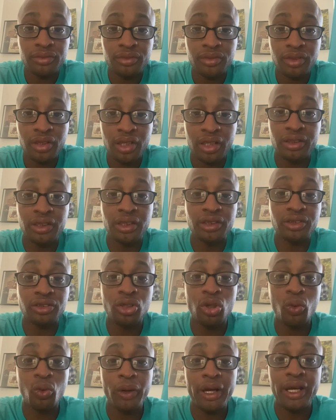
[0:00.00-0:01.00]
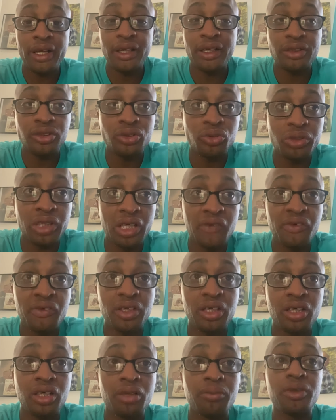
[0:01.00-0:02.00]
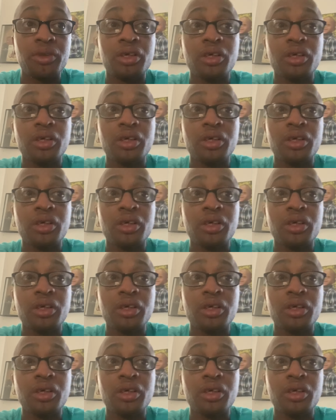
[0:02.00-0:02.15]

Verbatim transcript: Because there's no way that you giving up